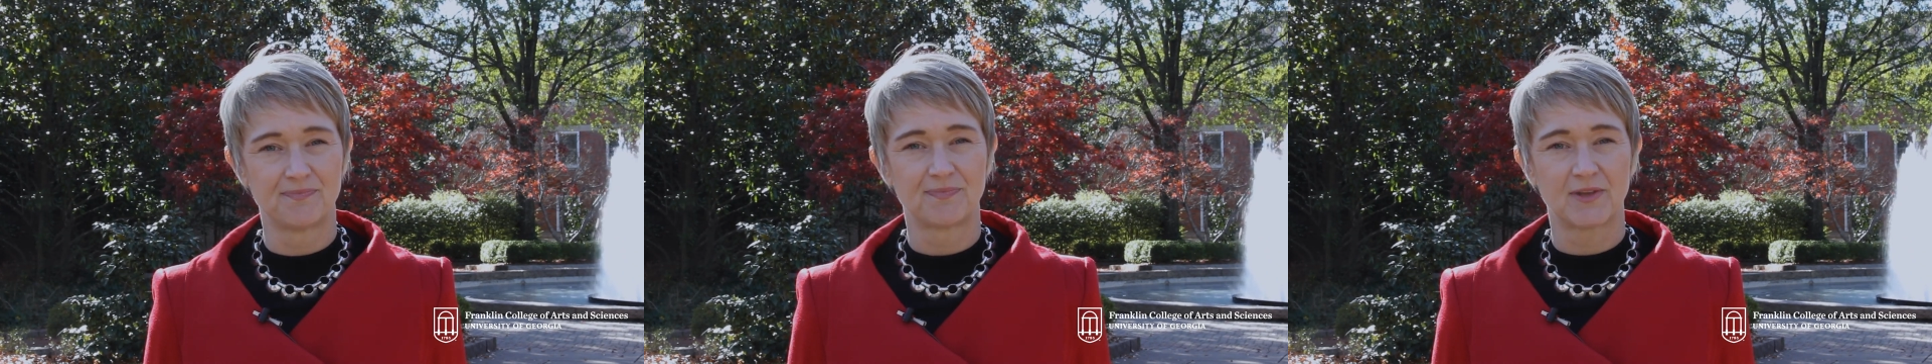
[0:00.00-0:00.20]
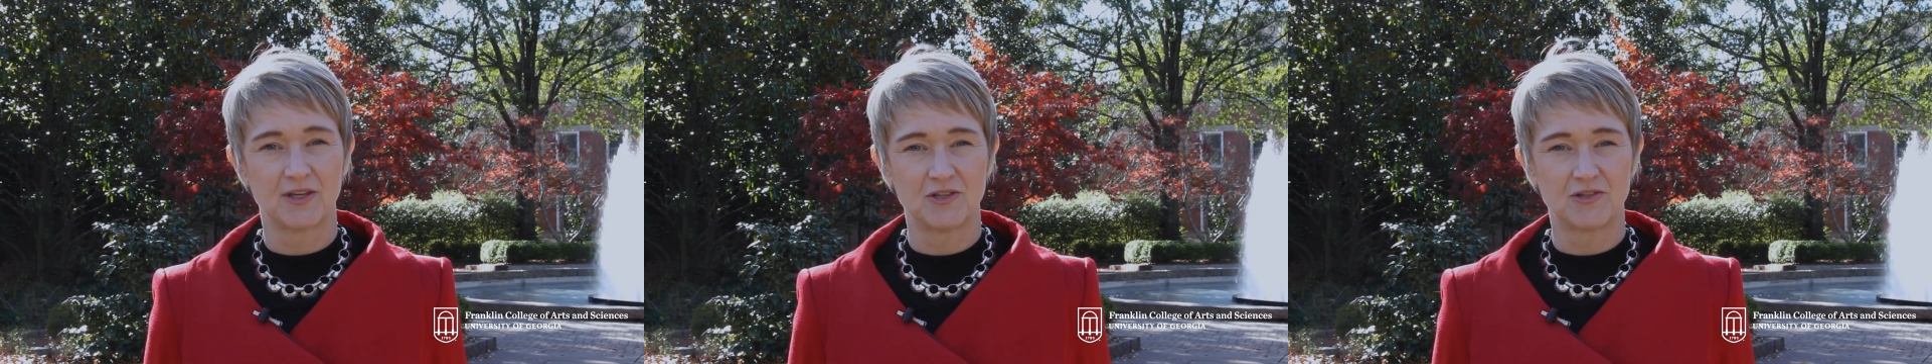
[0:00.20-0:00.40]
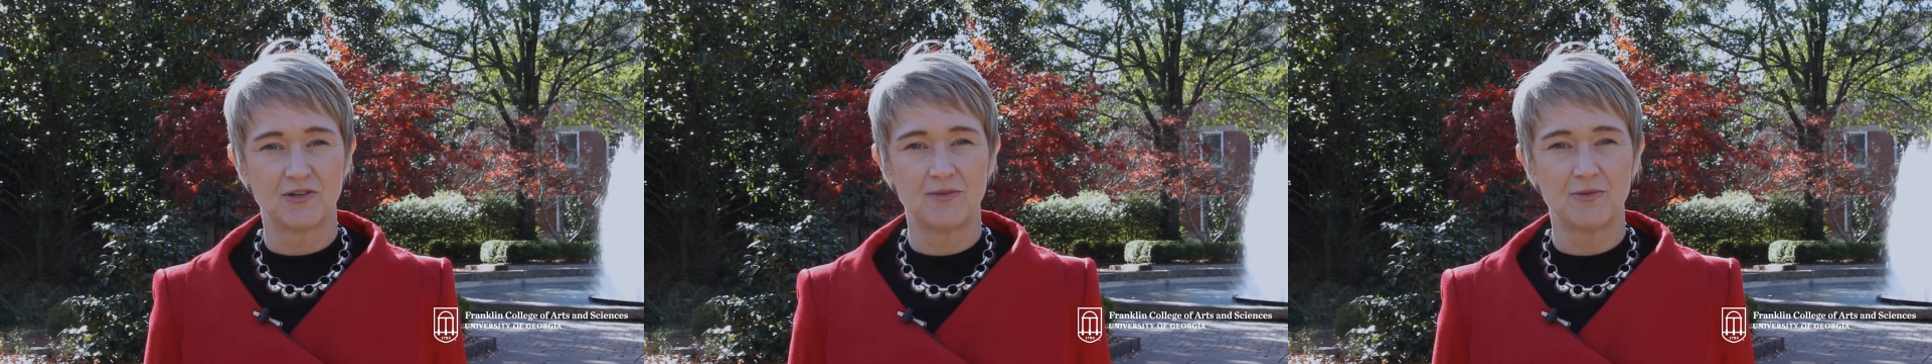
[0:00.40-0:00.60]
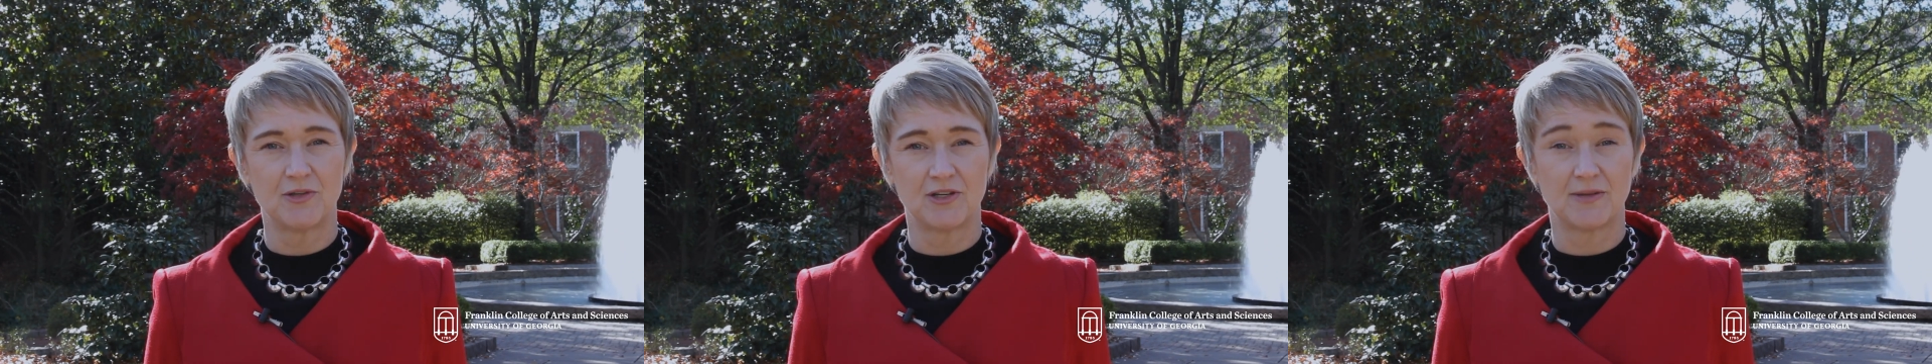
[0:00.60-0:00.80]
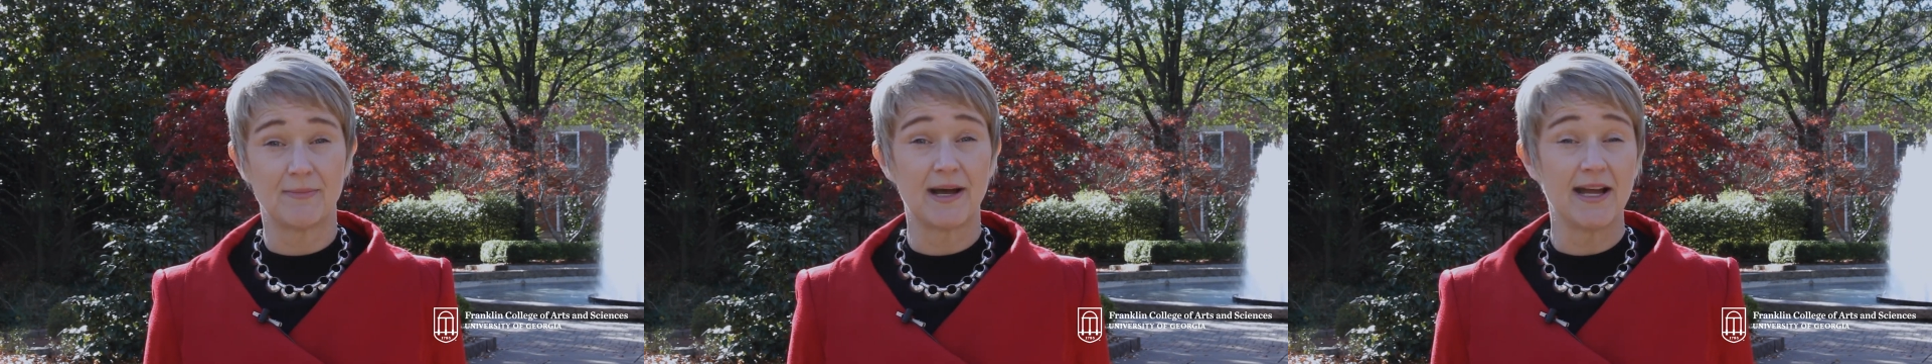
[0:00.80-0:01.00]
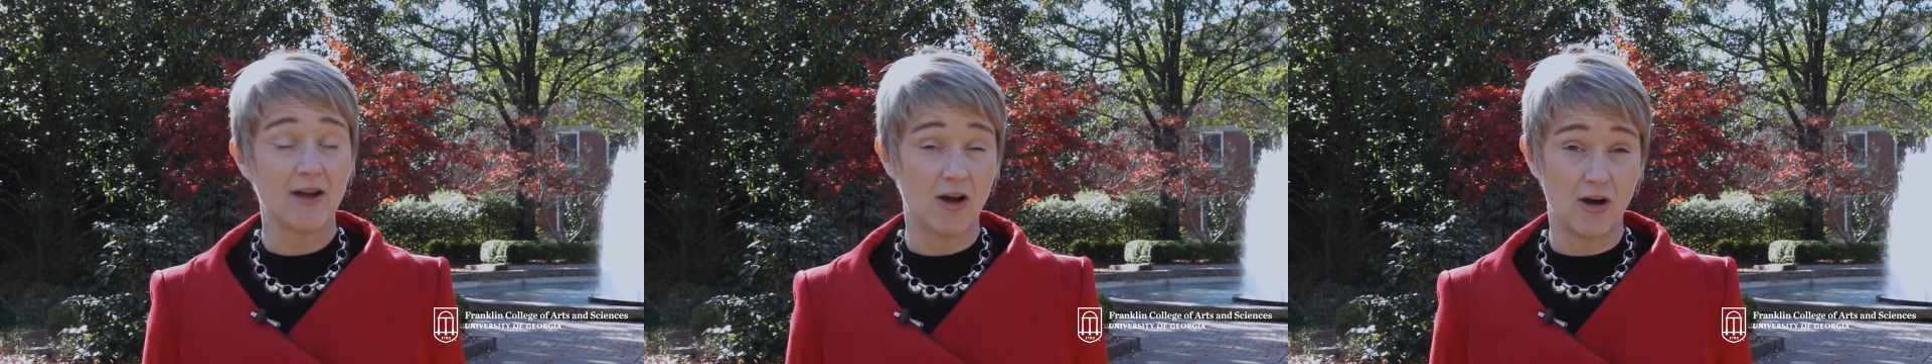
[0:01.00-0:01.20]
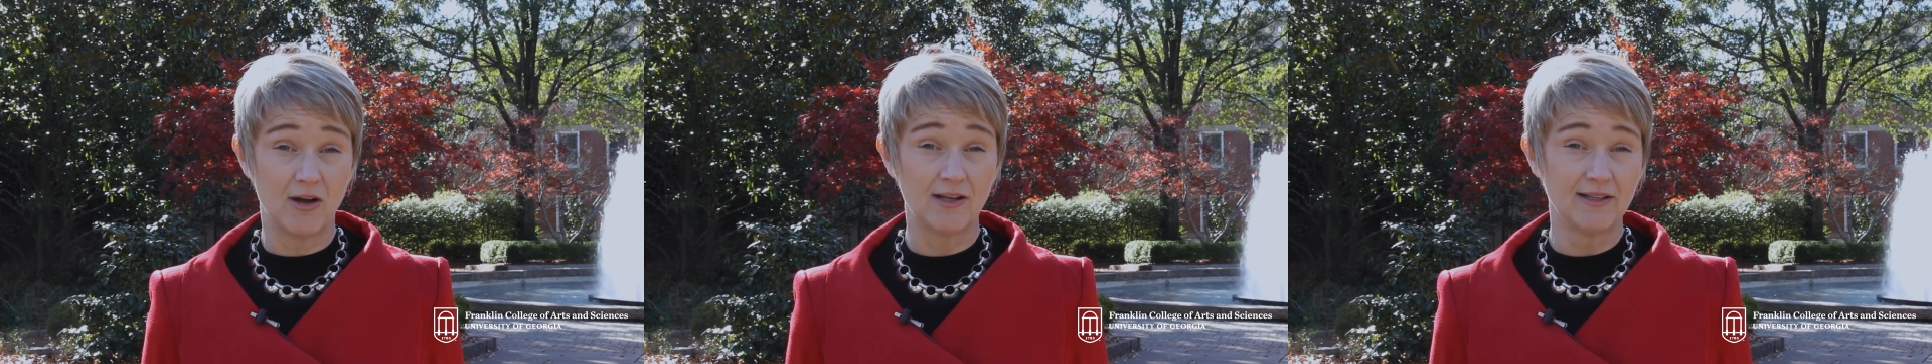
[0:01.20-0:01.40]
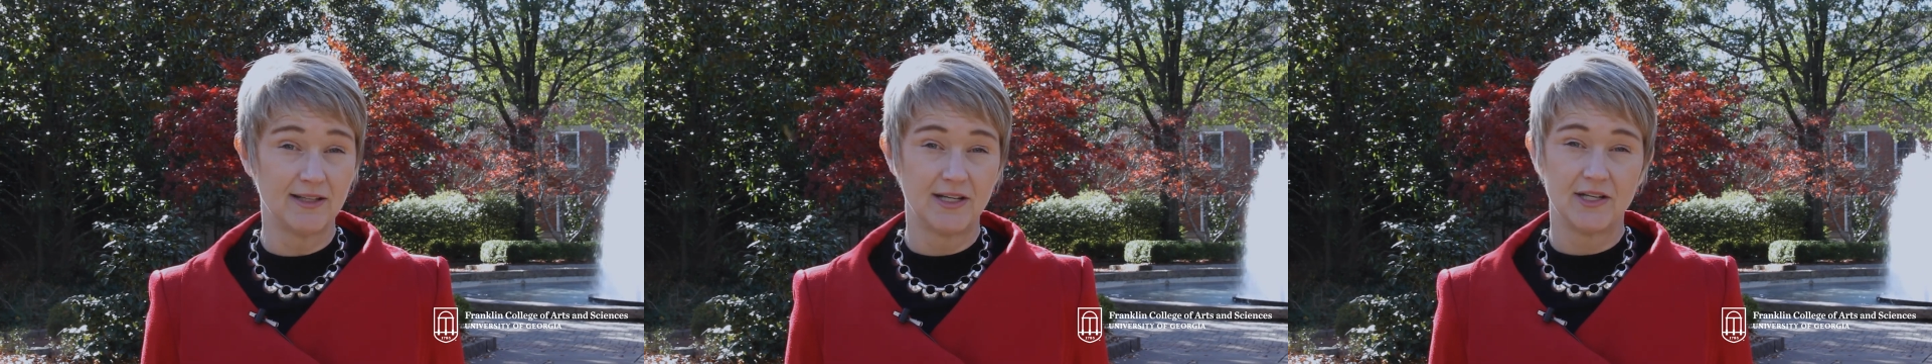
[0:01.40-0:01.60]
contributed by
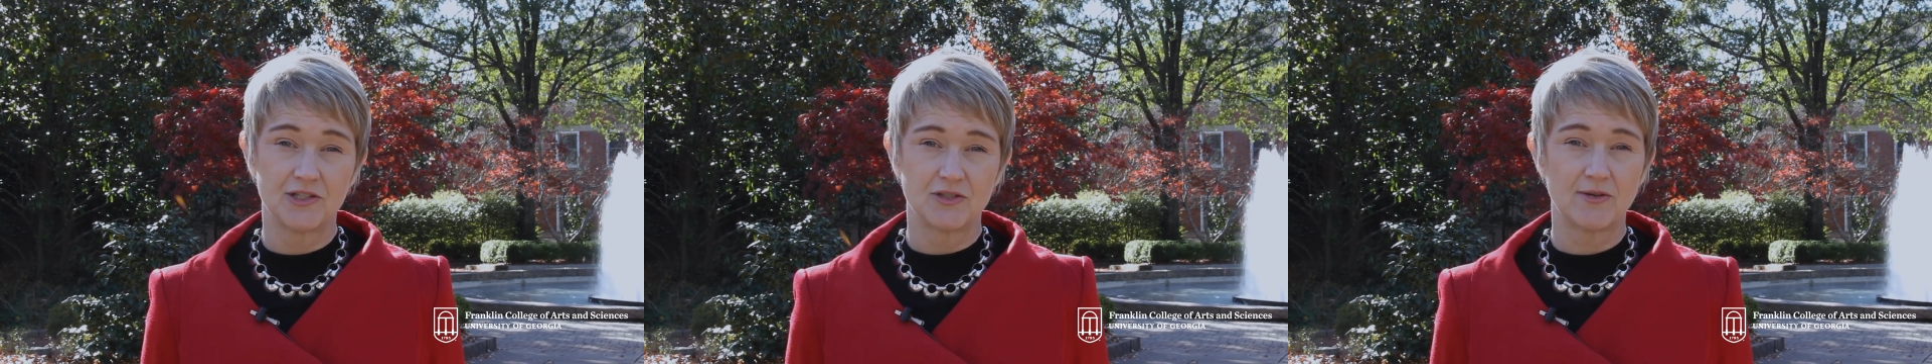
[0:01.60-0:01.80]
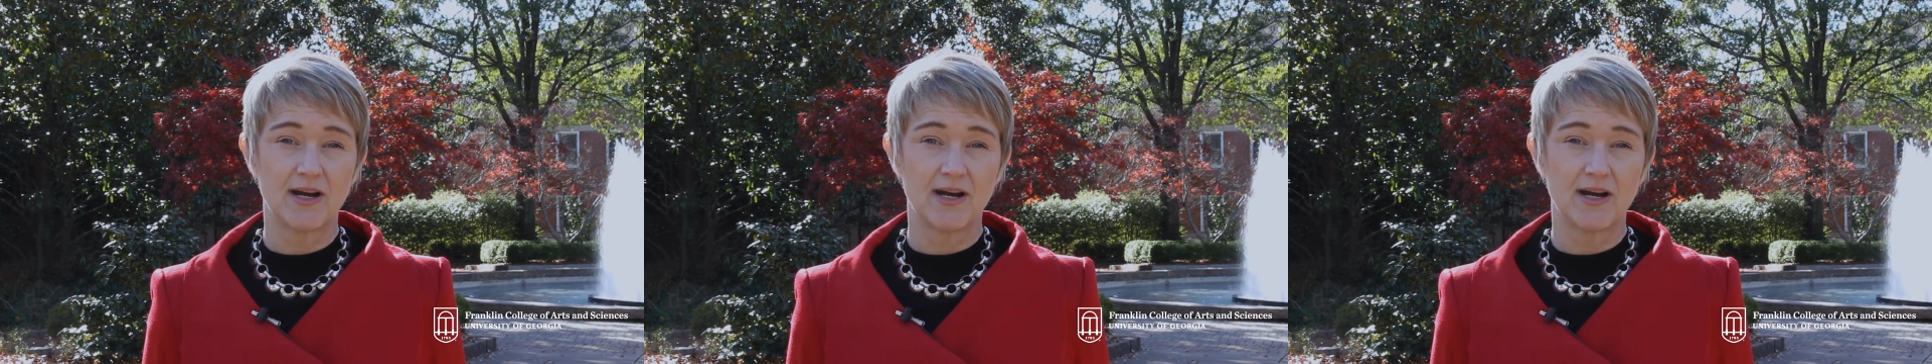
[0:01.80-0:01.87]
all to